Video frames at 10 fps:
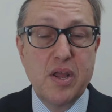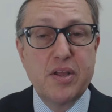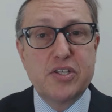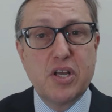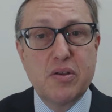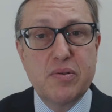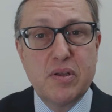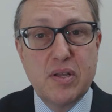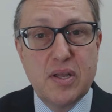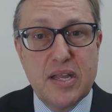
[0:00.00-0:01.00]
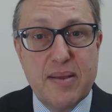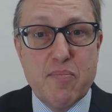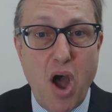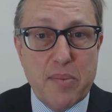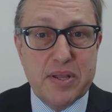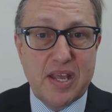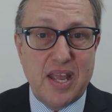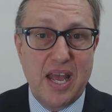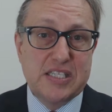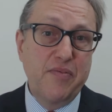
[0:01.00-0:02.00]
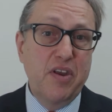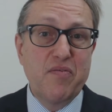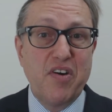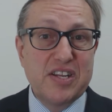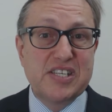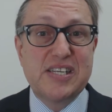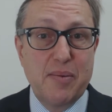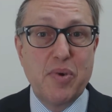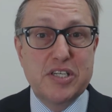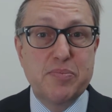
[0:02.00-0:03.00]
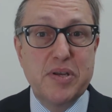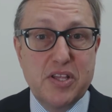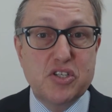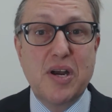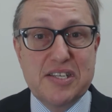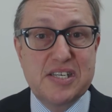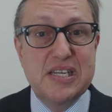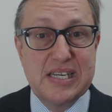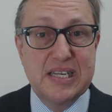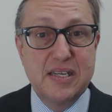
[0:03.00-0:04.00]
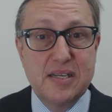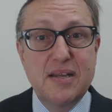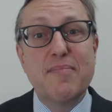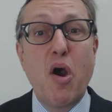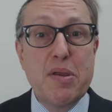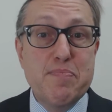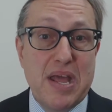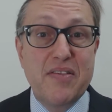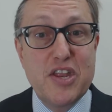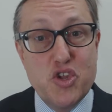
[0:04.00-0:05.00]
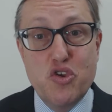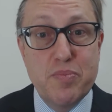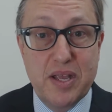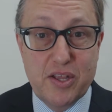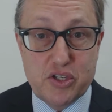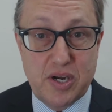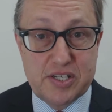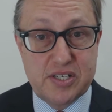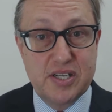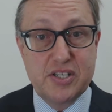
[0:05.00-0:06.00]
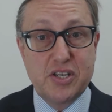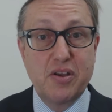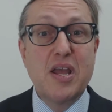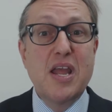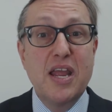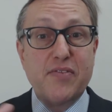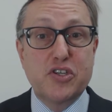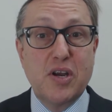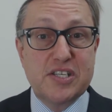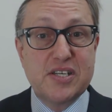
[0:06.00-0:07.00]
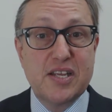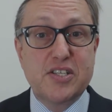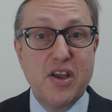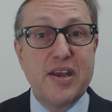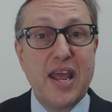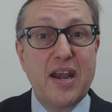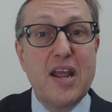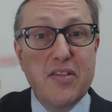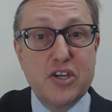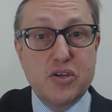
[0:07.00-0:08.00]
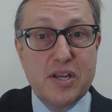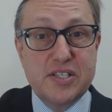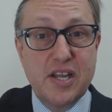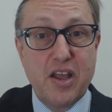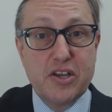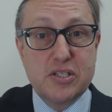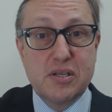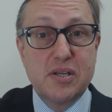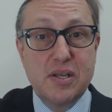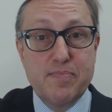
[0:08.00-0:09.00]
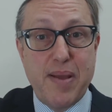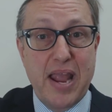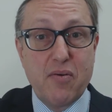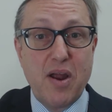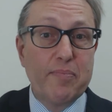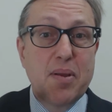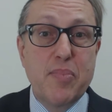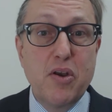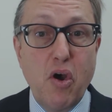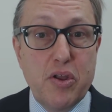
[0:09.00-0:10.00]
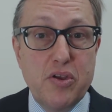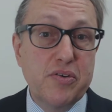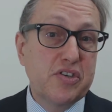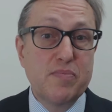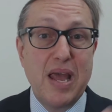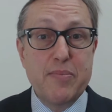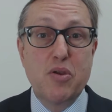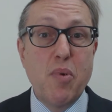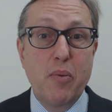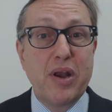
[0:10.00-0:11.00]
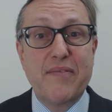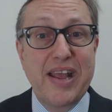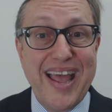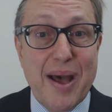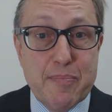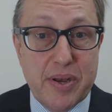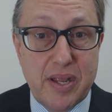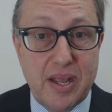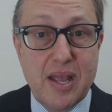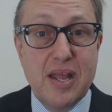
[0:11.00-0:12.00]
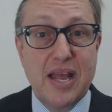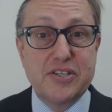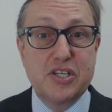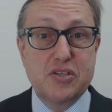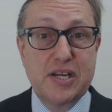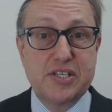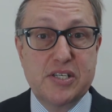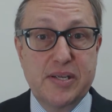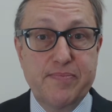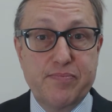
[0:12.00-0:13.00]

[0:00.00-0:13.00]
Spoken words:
So it might be the case, if you can find someone to be the trustee, it might be better than you being the trustee. So if the trust does go down, the trustee goes bankrupt, but not you. So maybe you might want to have a company as the trustee.